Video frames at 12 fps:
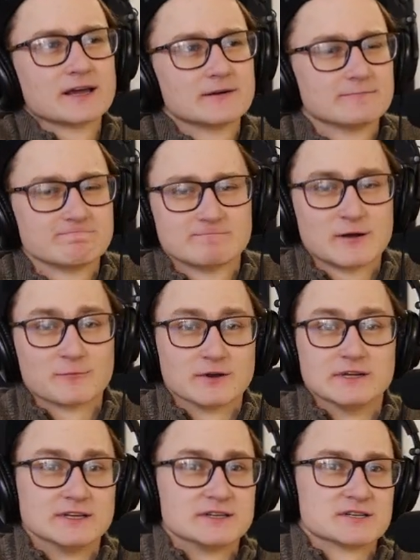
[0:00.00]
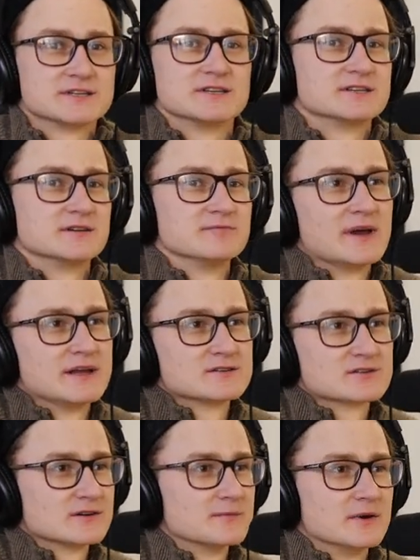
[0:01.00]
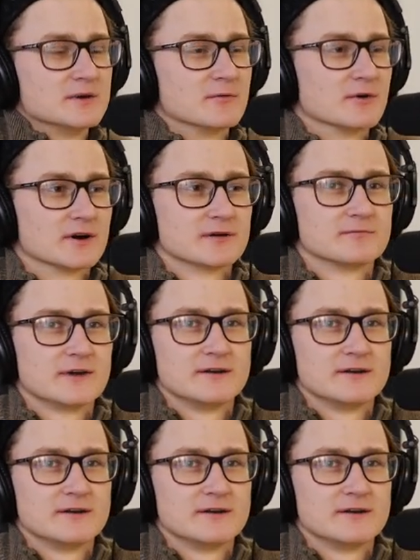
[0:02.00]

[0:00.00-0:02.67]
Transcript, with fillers: like, it really just isn't mainstream anymore.